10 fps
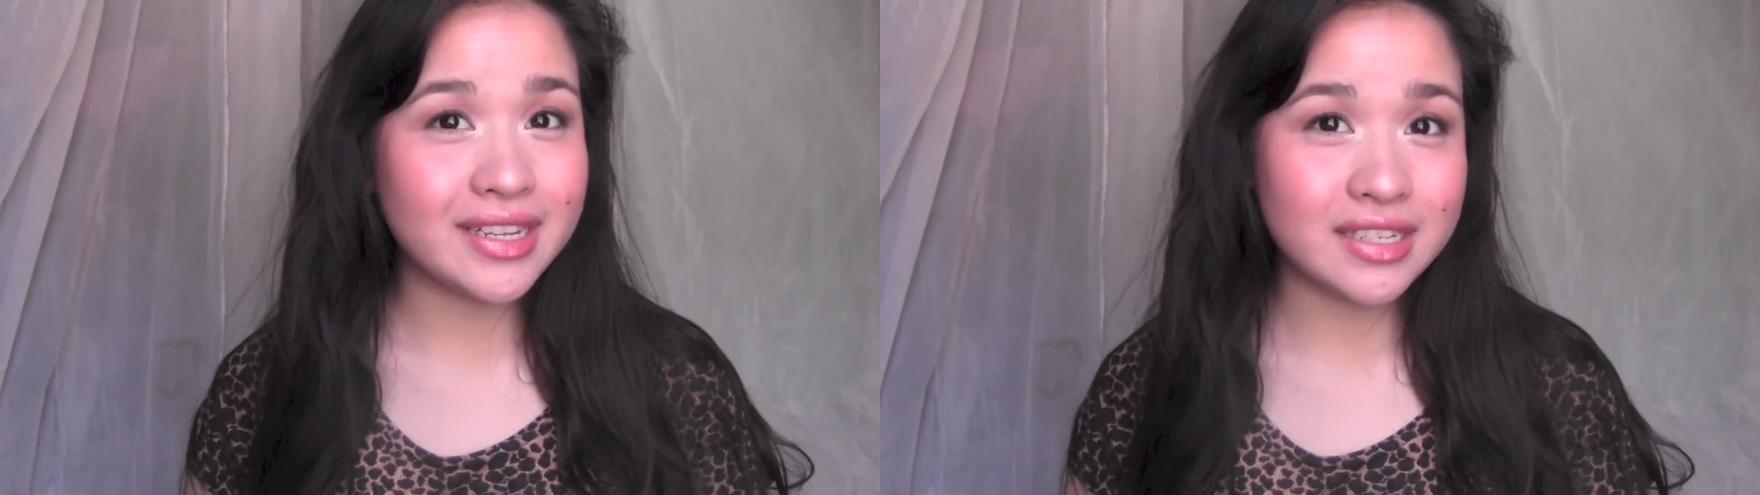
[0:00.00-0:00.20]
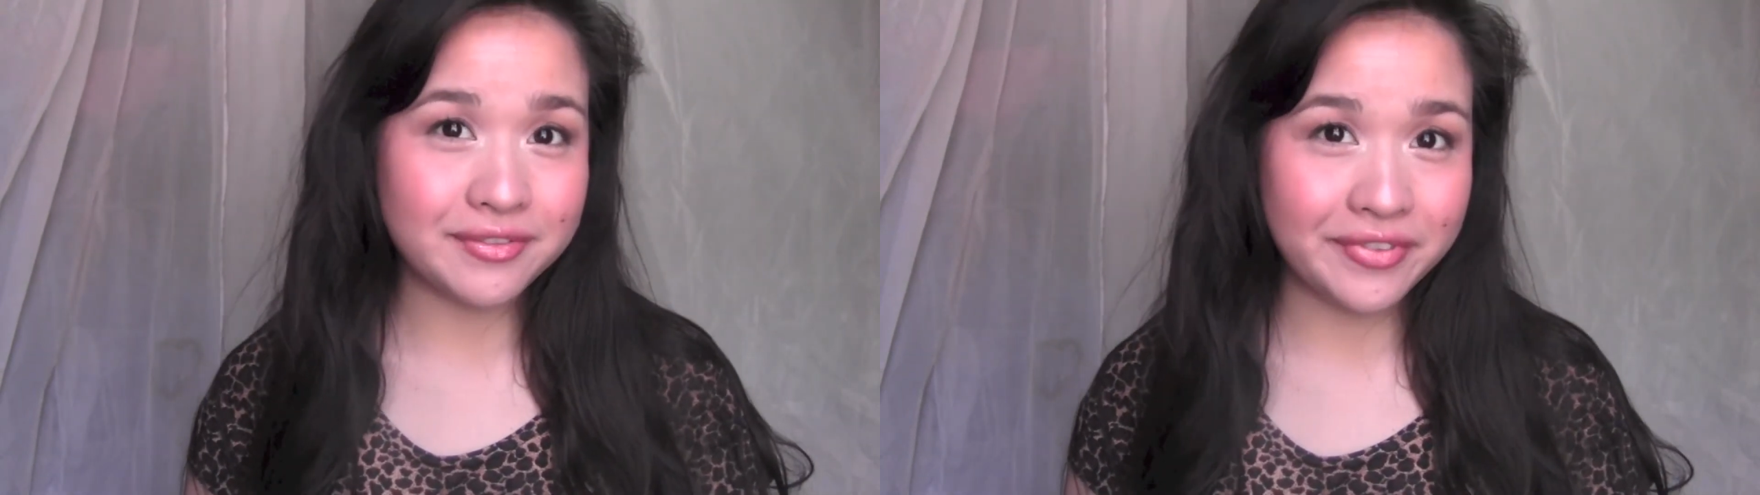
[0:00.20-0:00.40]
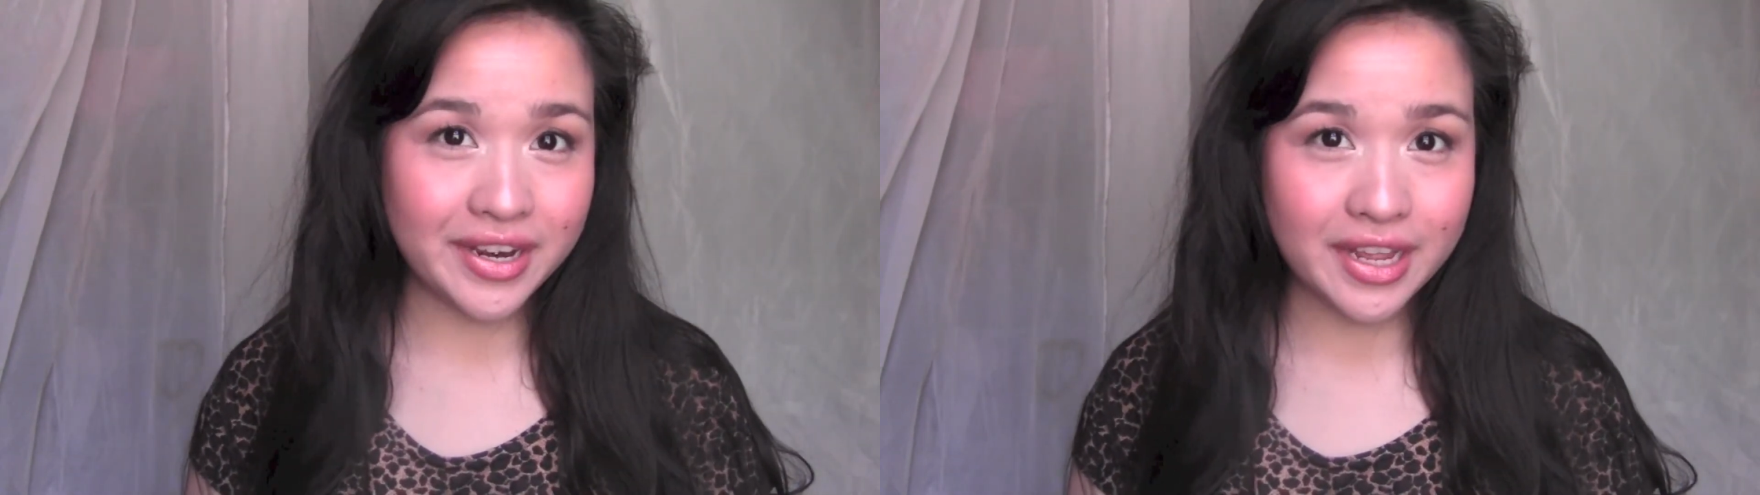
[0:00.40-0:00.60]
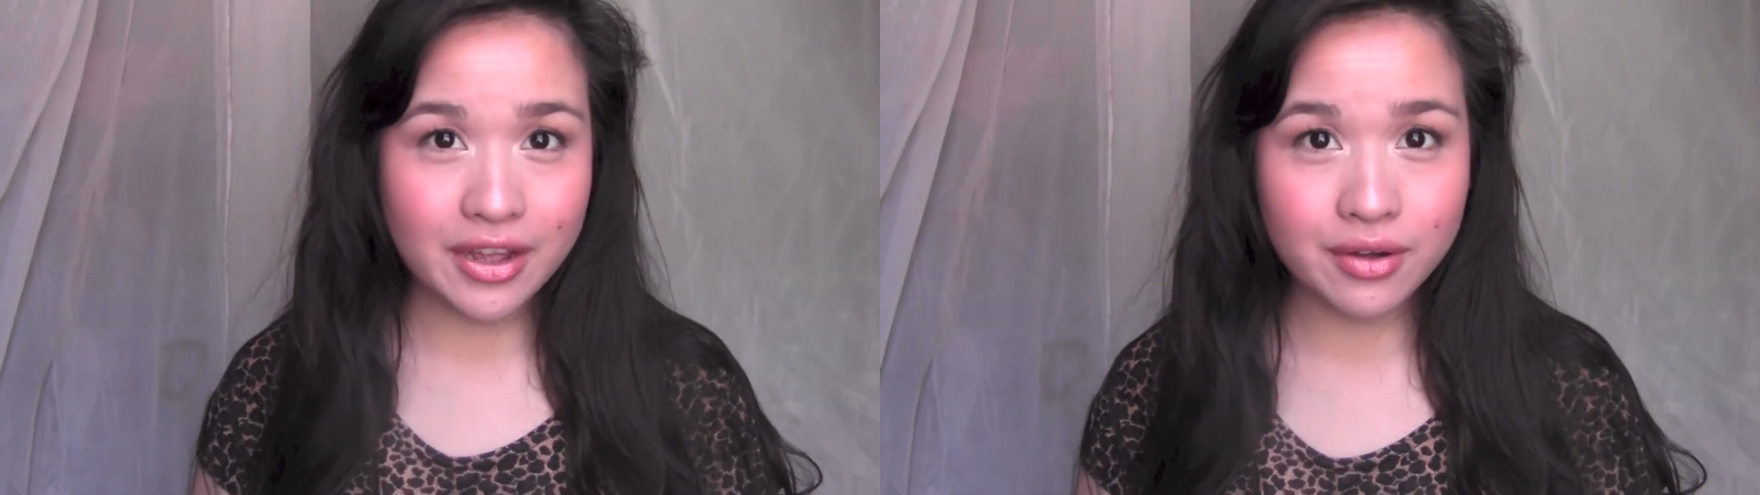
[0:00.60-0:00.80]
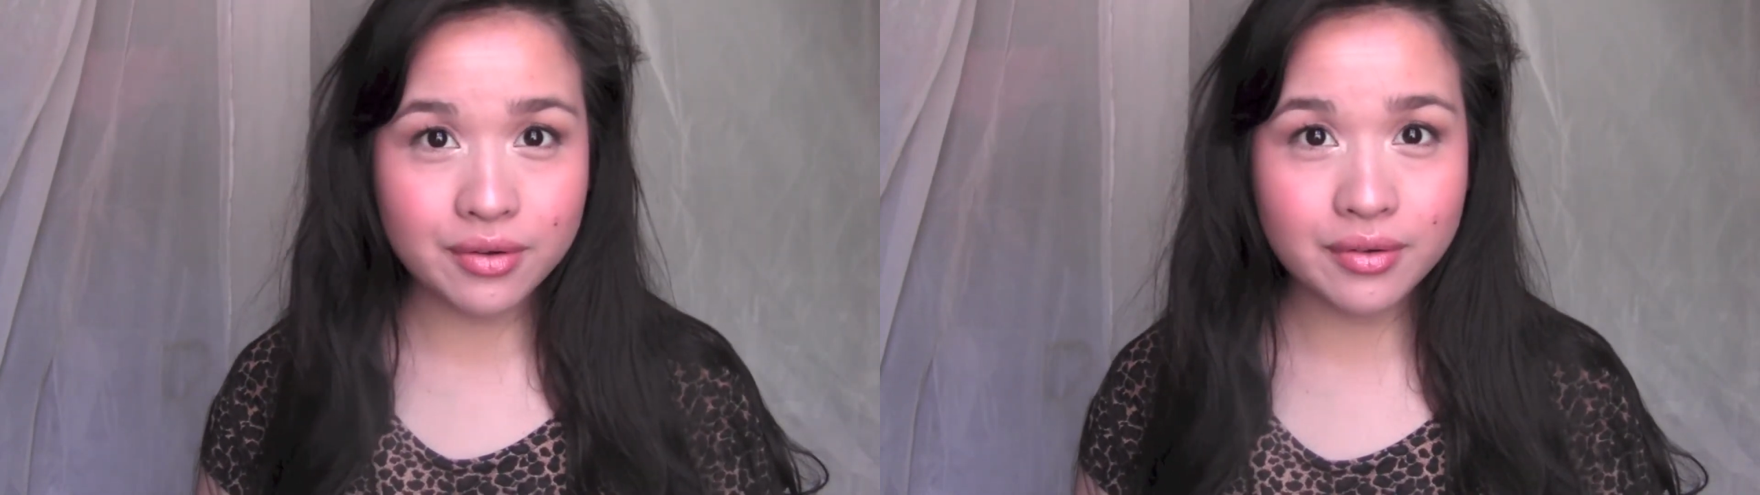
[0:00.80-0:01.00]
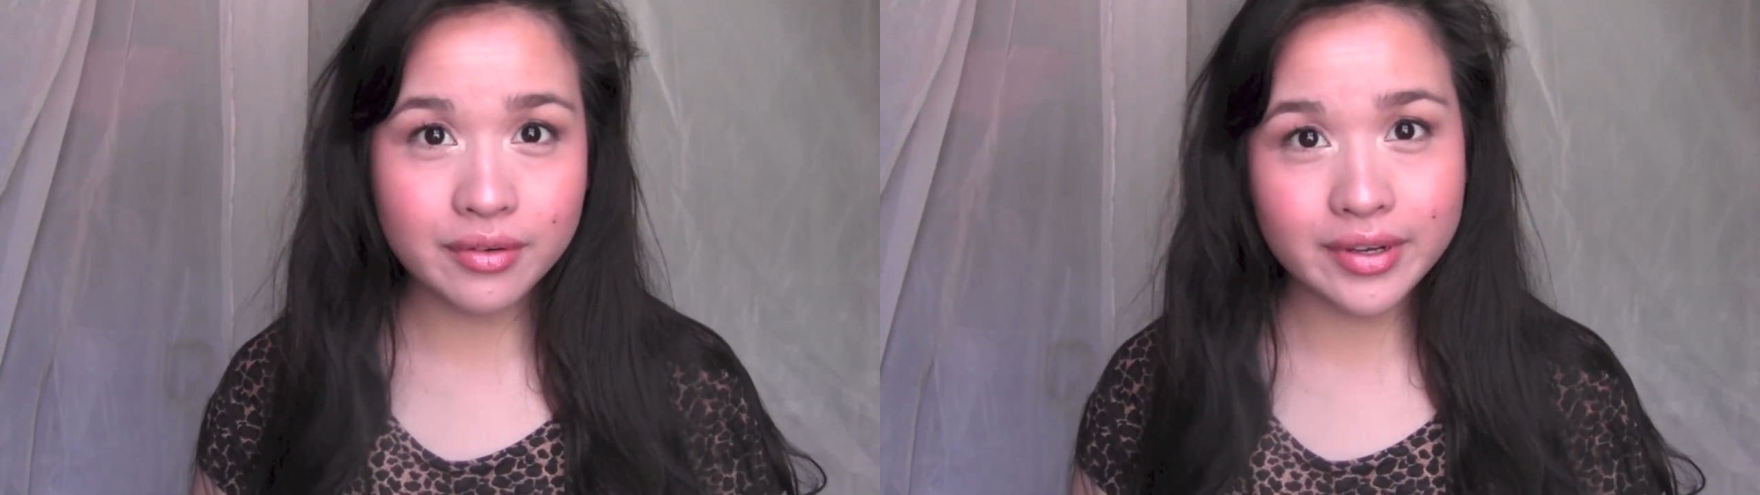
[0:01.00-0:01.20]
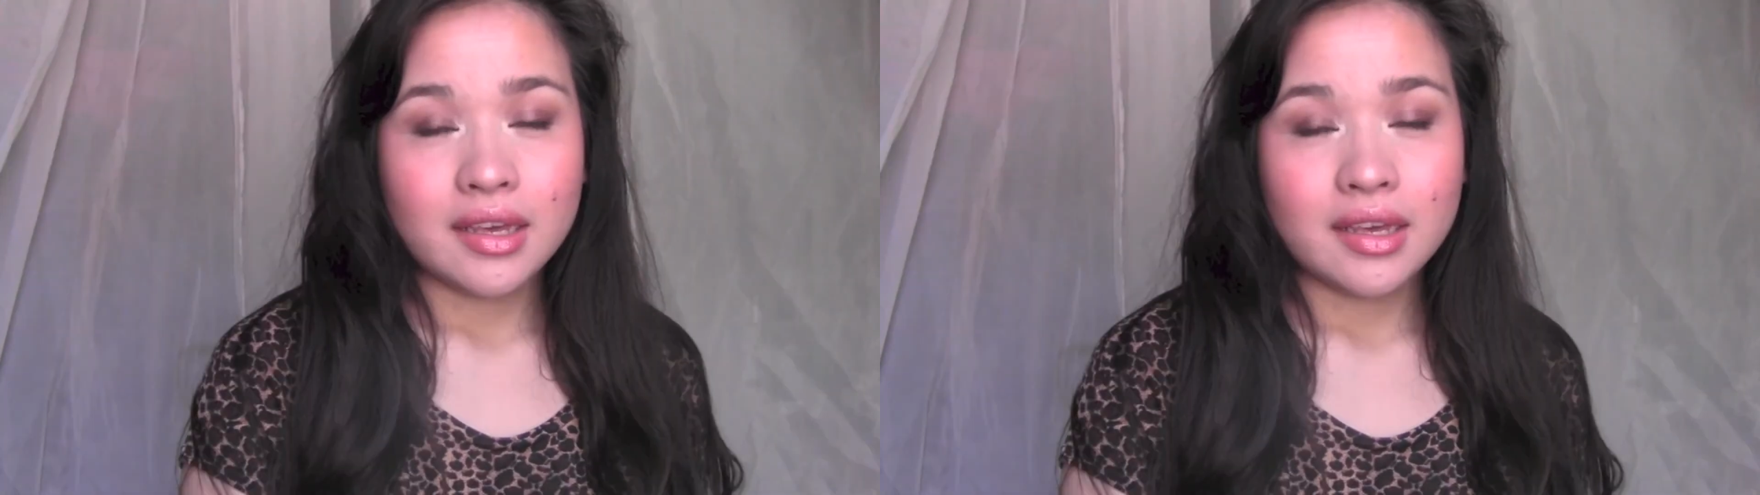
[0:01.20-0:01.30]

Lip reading: this video.